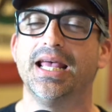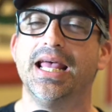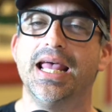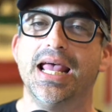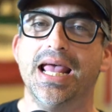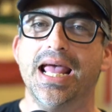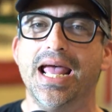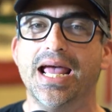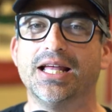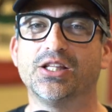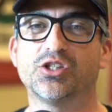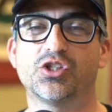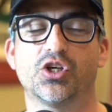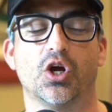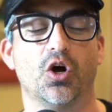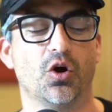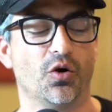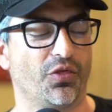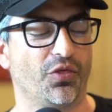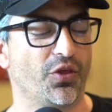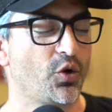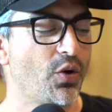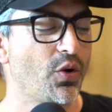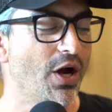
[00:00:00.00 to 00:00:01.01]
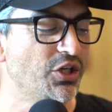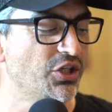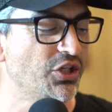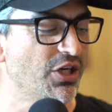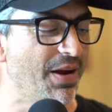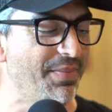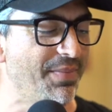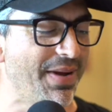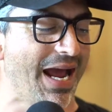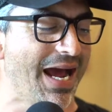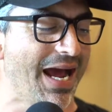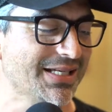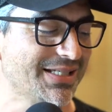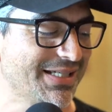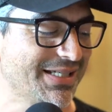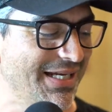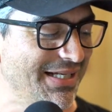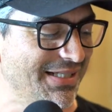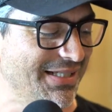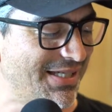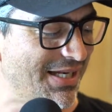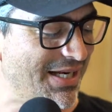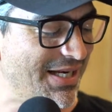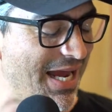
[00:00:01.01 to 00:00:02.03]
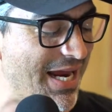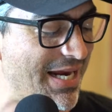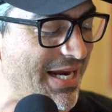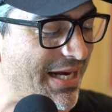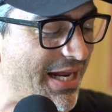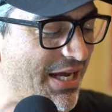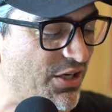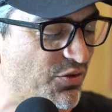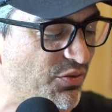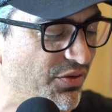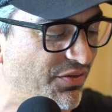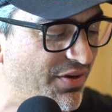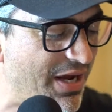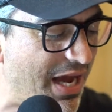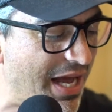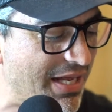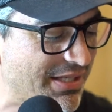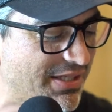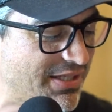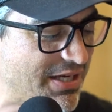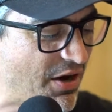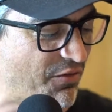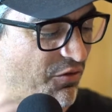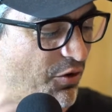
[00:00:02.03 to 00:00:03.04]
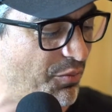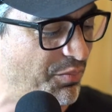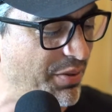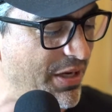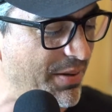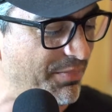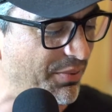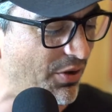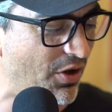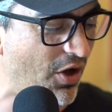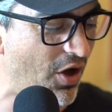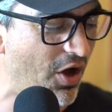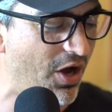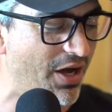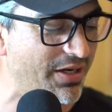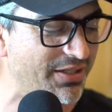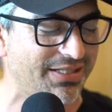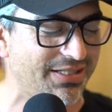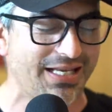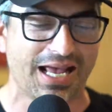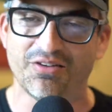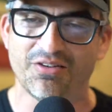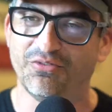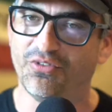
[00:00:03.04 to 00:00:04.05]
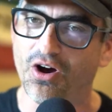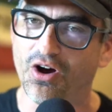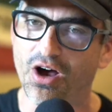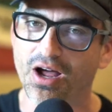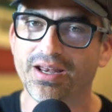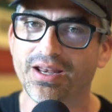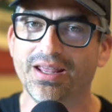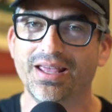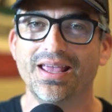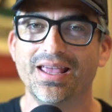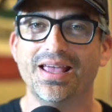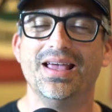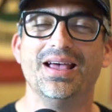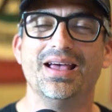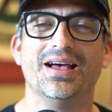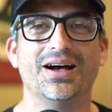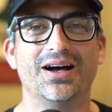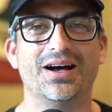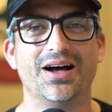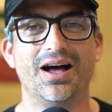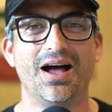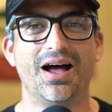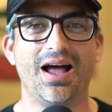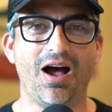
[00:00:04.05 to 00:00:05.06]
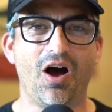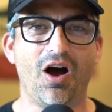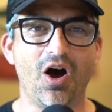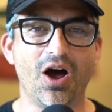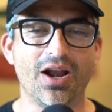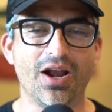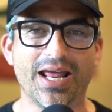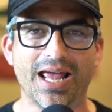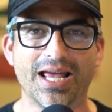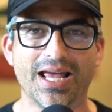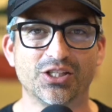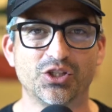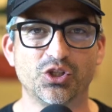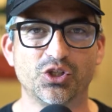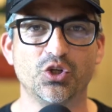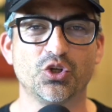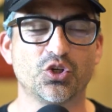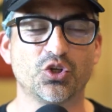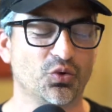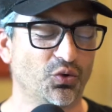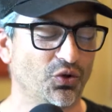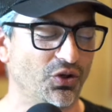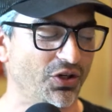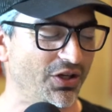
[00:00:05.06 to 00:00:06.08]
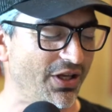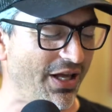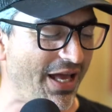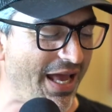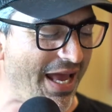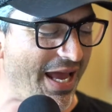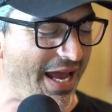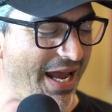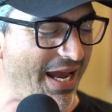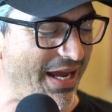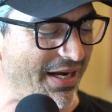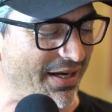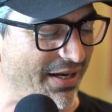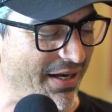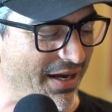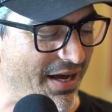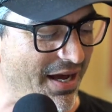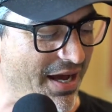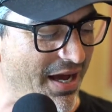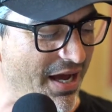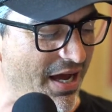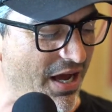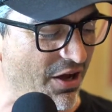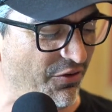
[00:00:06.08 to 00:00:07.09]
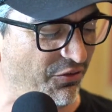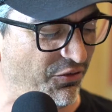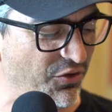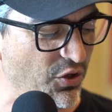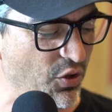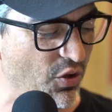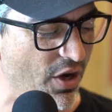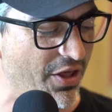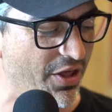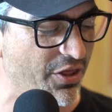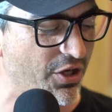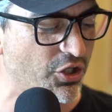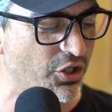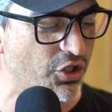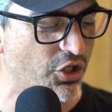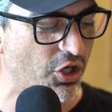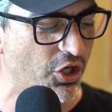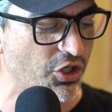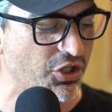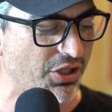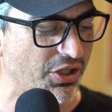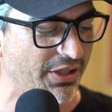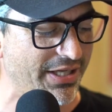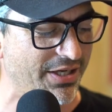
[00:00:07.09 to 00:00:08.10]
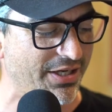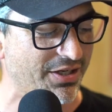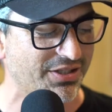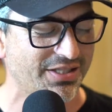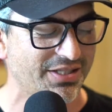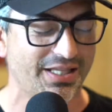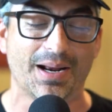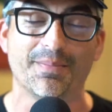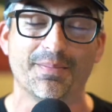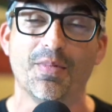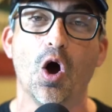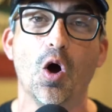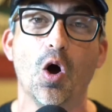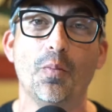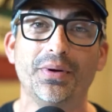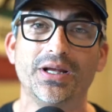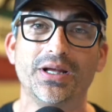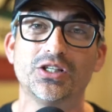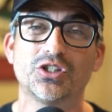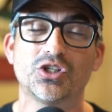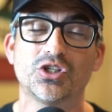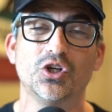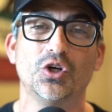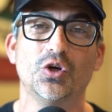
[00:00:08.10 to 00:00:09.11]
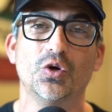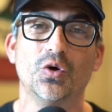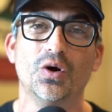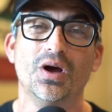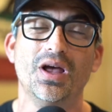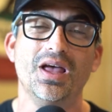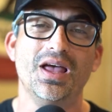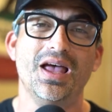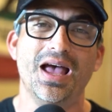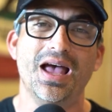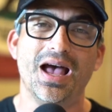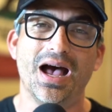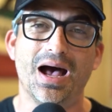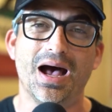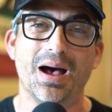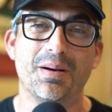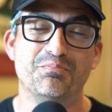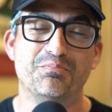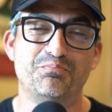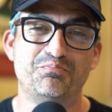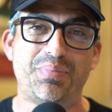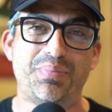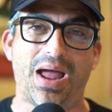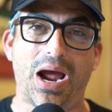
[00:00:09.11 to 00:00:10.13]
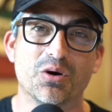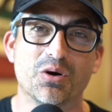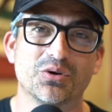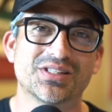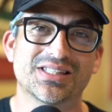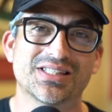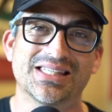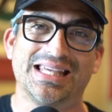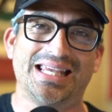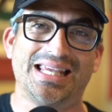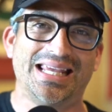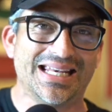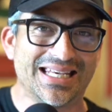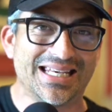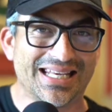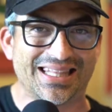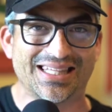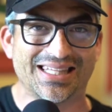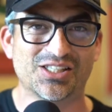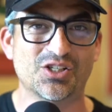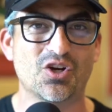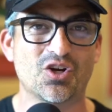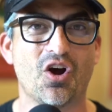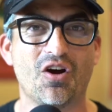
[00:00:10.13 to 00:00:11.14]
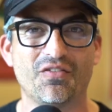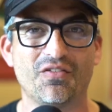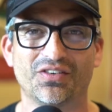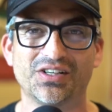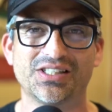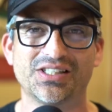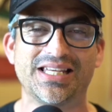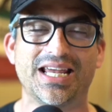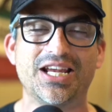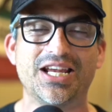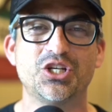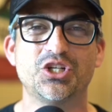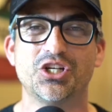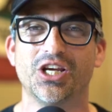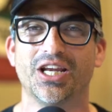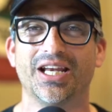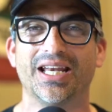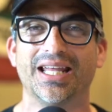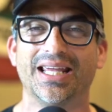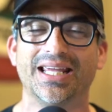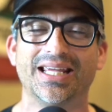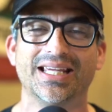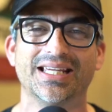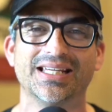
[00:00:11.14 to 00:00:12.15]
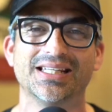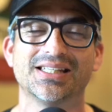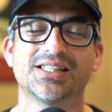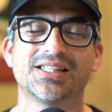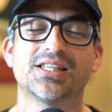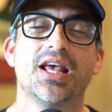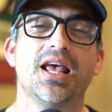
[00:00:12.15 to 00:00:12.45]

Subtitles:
And so the question I'm asking tonight, as we've got several people on, Ted Vaughn on as usual, and a few other church leaders that I'm hoping to bounce into this conversation is,